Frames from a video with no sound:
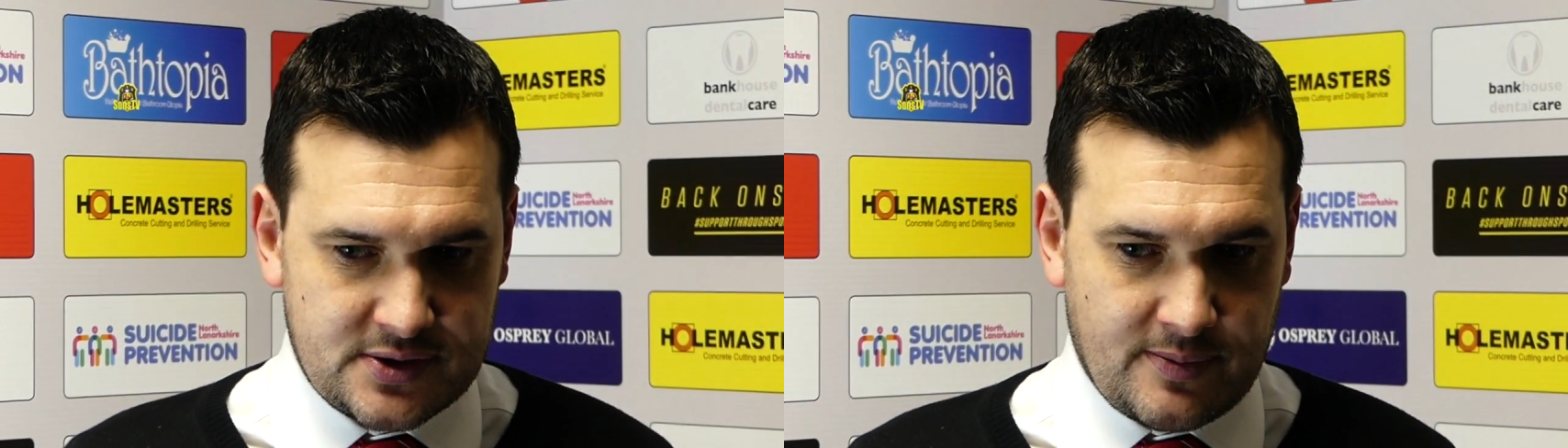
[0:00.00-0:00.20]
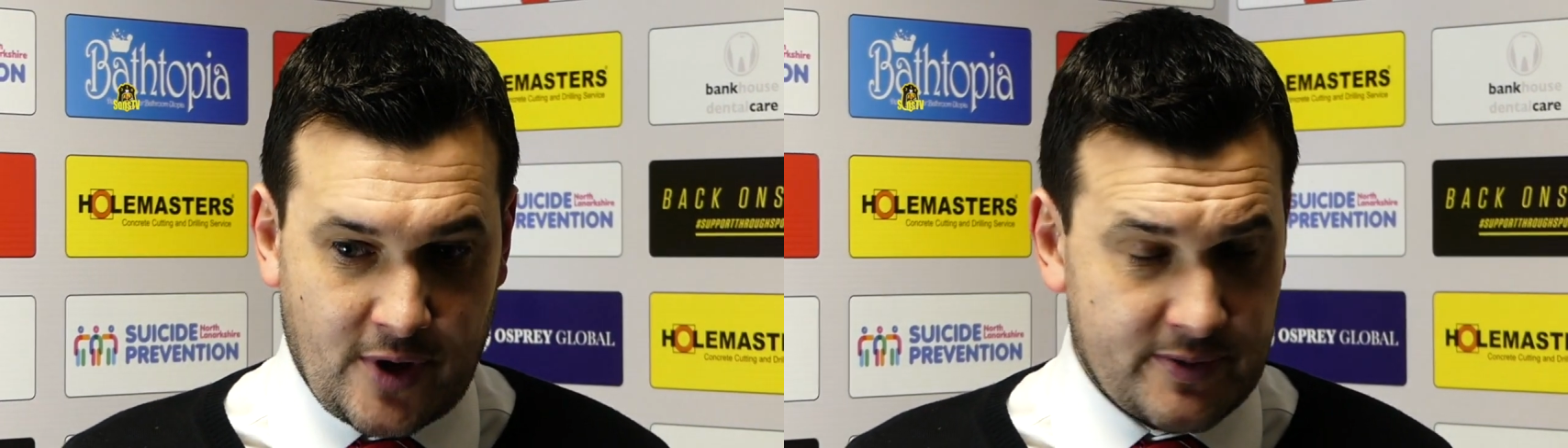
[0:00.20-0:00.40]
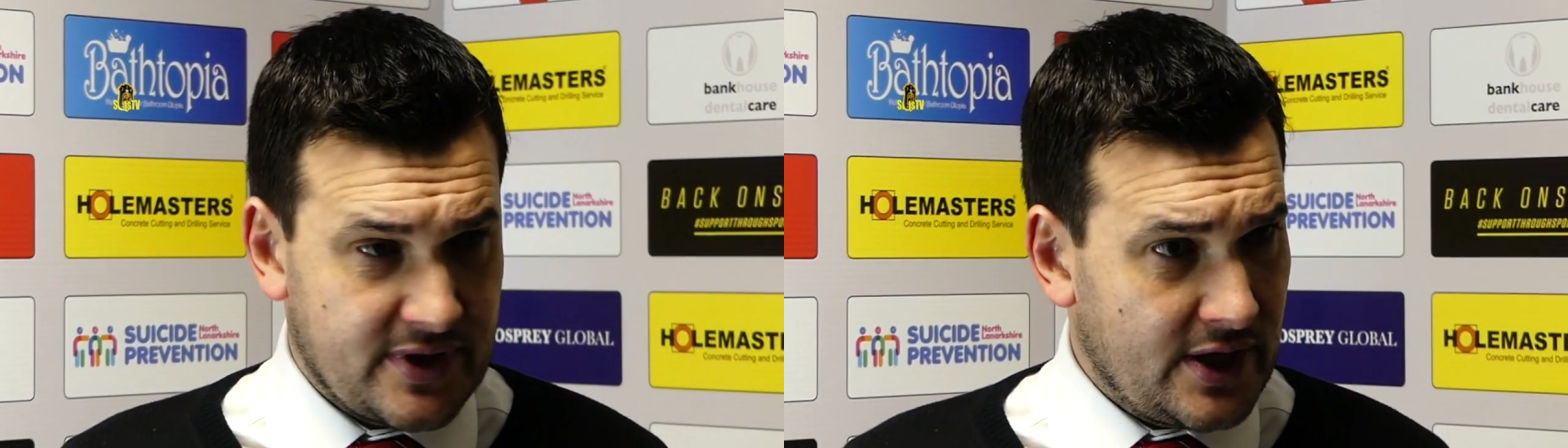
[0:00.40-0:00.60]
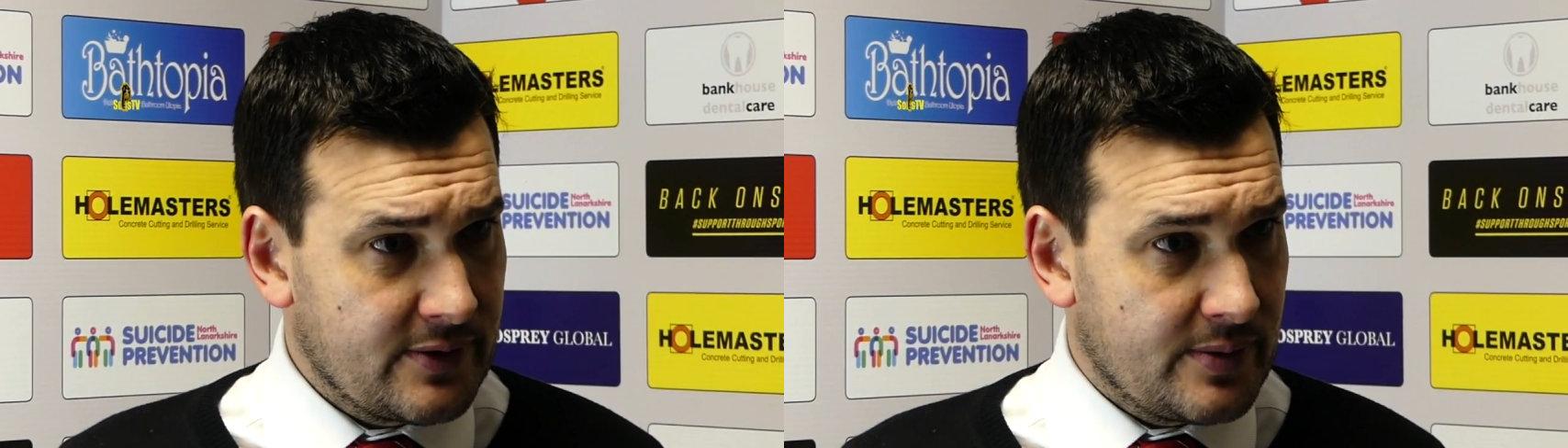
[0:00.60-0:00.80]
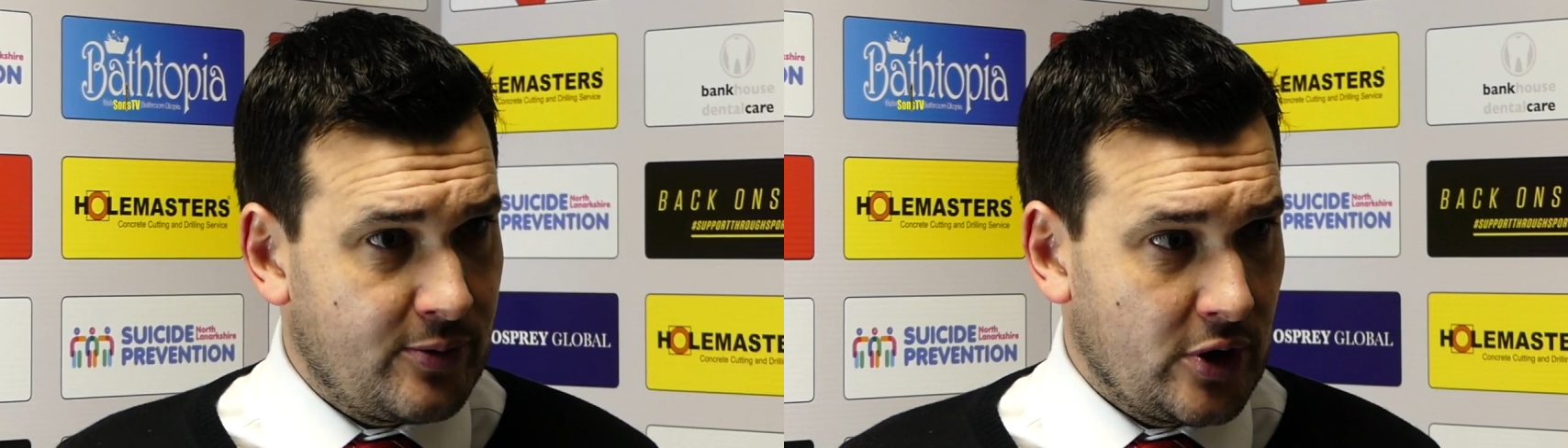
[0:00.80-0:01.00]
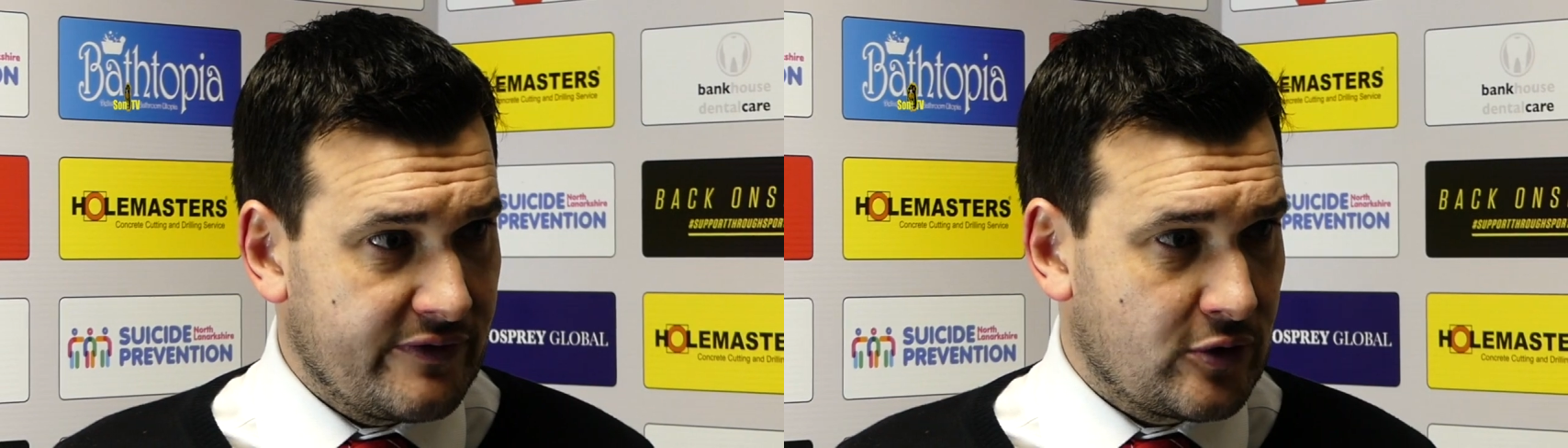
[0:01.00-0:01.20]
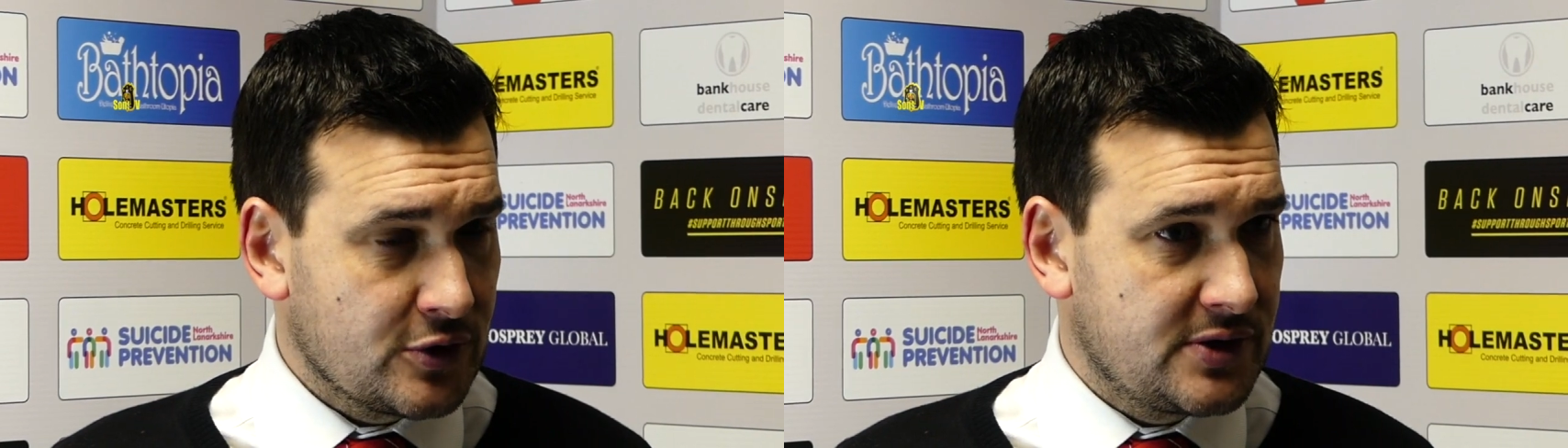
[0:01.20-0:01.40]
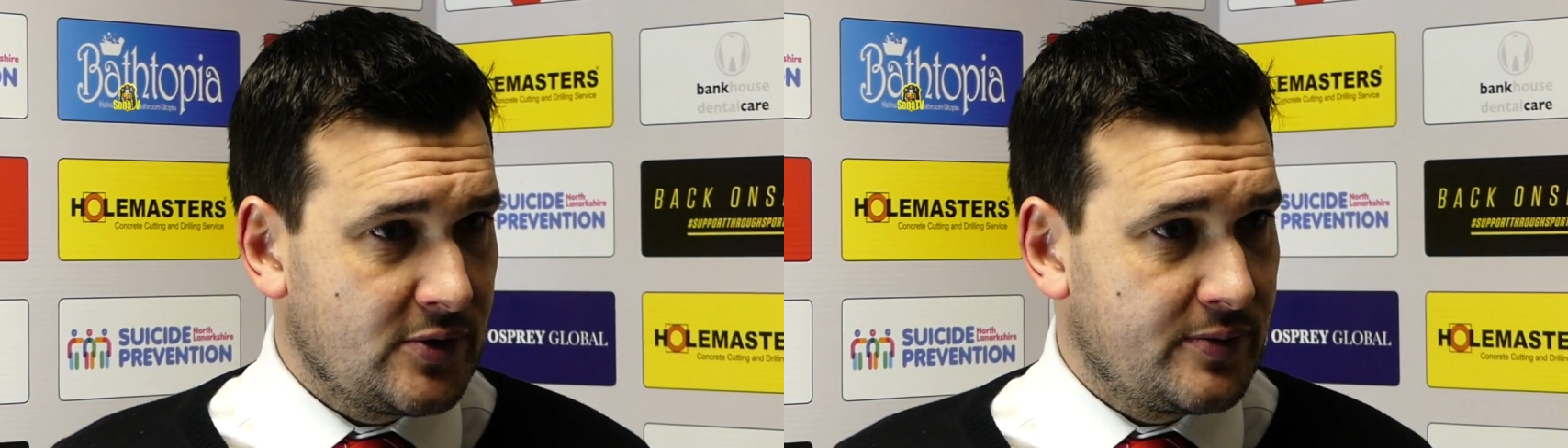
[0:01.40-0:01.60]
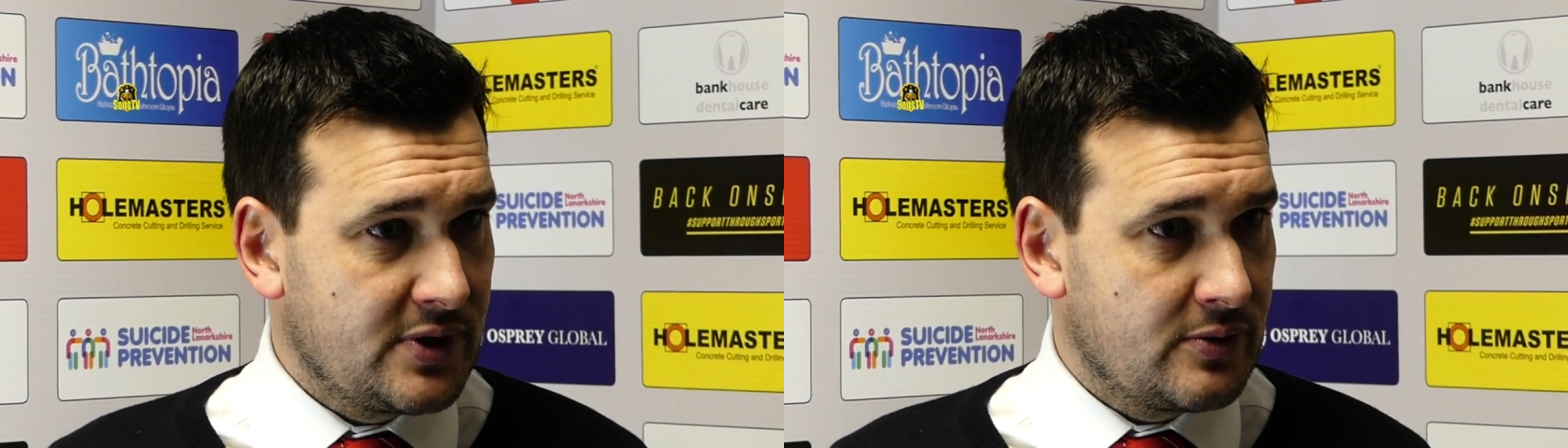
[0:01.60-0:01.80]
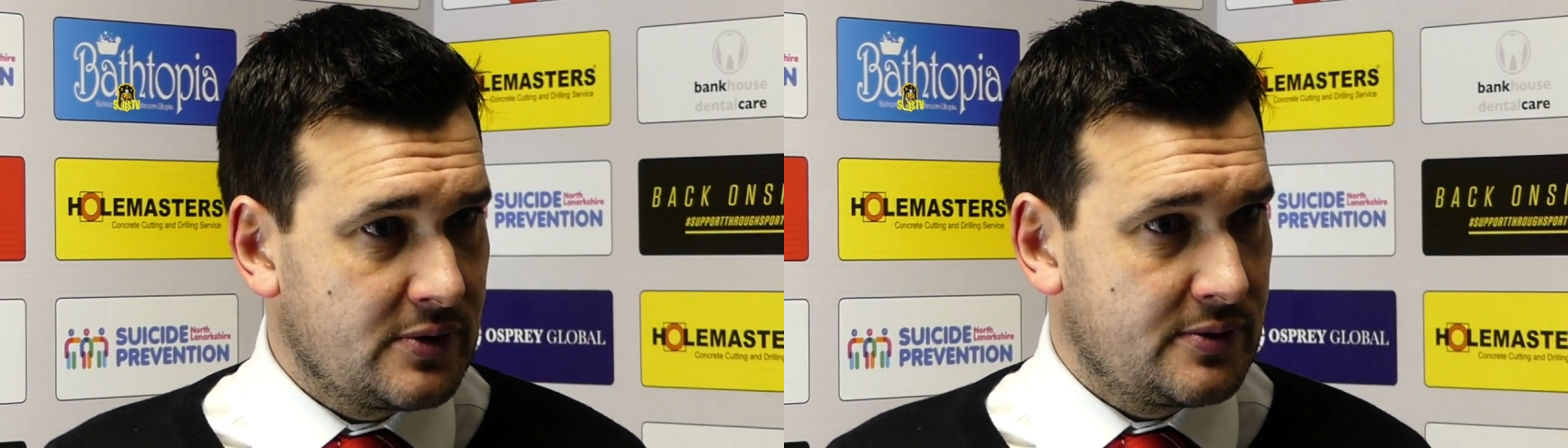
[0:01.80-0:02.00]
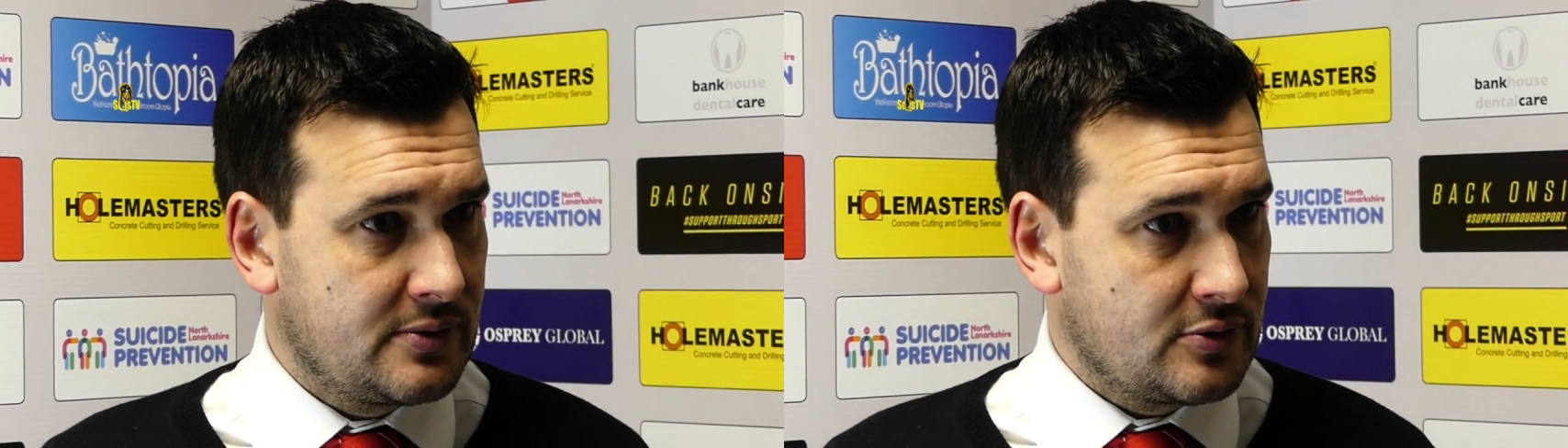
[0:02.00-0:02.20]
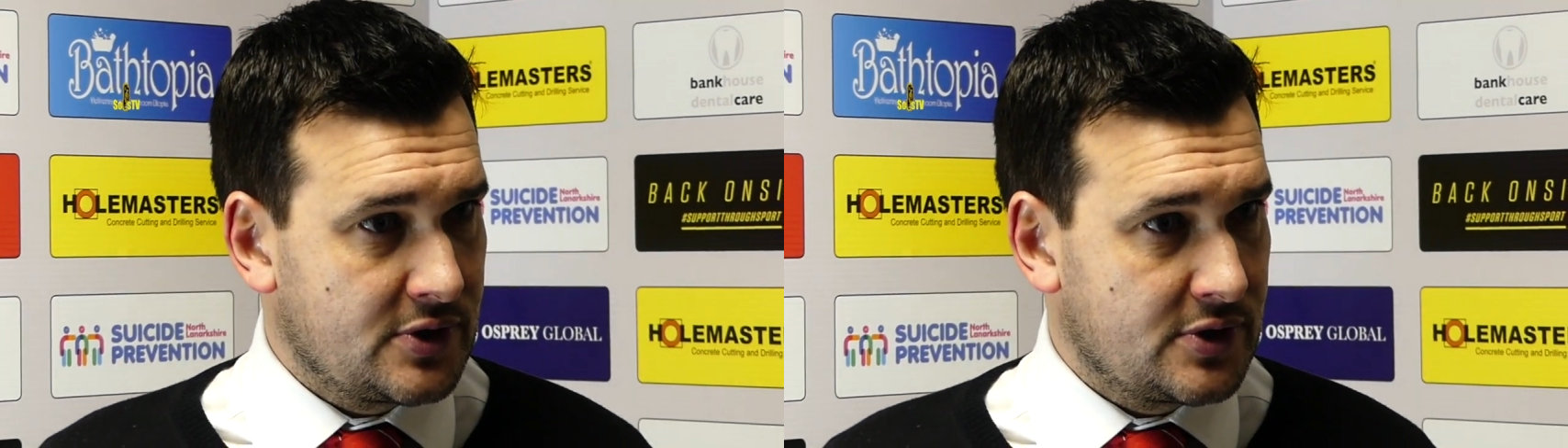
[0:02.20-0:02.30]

the Dumbarton be delighted at the point, of course they'll all be, you know,